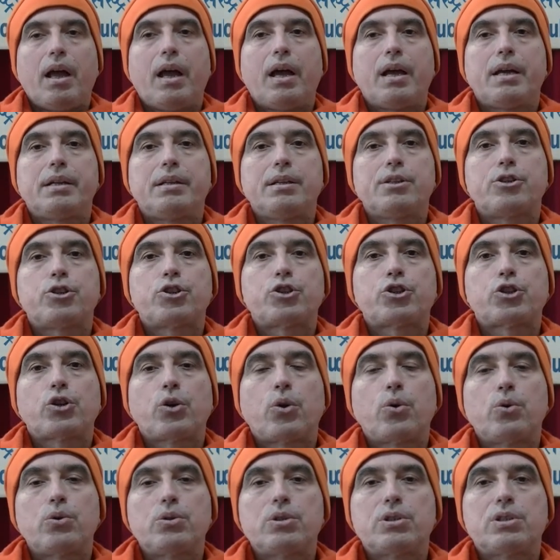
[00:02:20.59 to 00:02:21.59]
and it
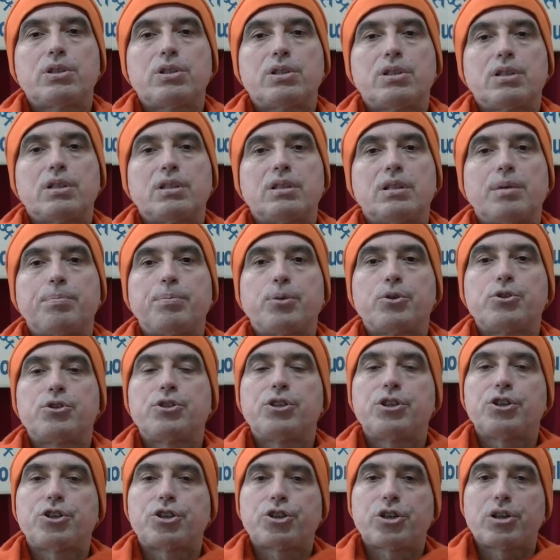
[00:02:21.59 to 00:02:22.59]
shows the
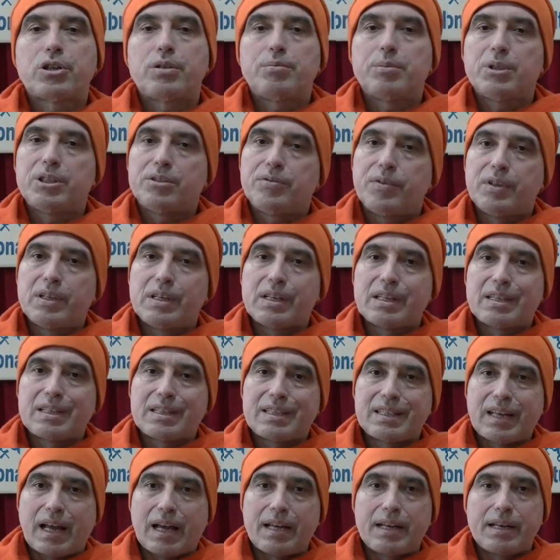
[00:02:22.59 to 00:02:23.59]
position between
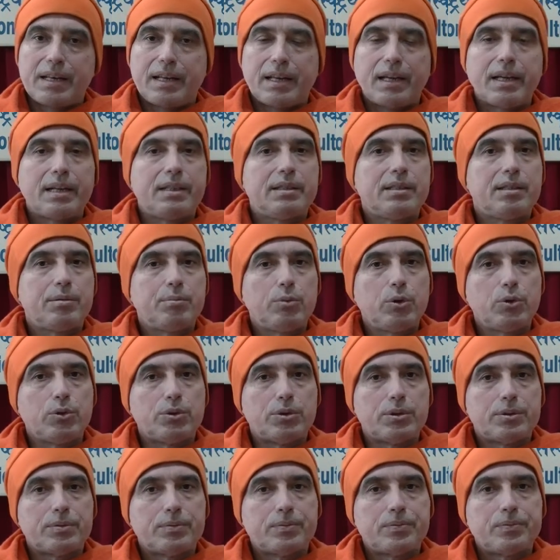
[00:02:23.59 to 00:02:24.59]
sun and the
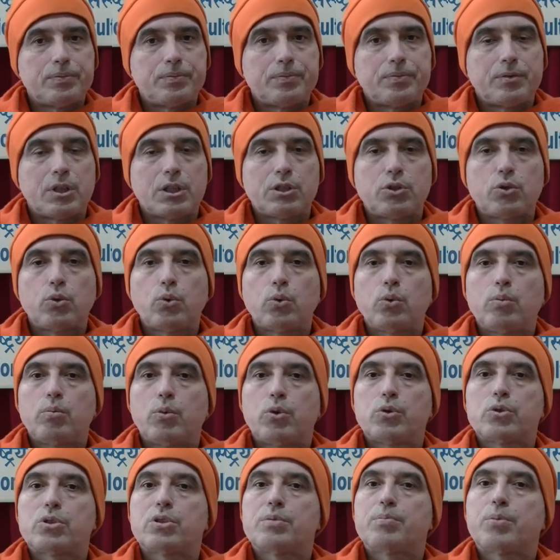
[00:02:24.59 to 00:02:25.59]
moon, the two
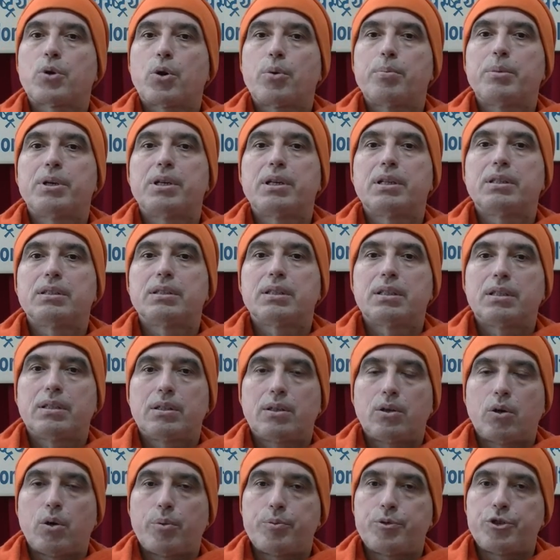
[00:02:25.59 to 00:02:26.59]
most prominent
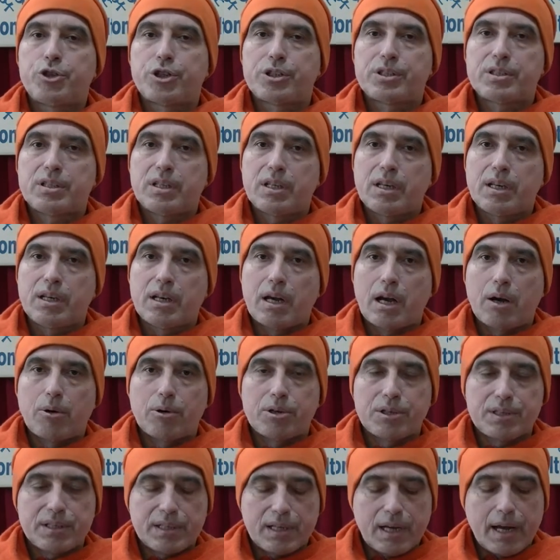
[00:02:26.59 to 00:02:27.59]
objects in
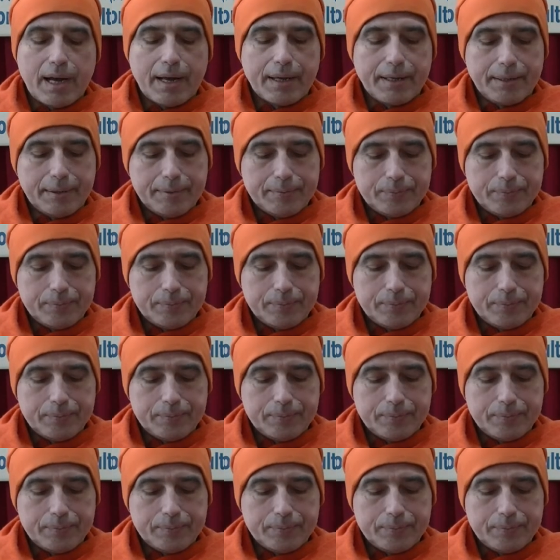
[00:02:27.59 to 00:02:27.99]
our sky.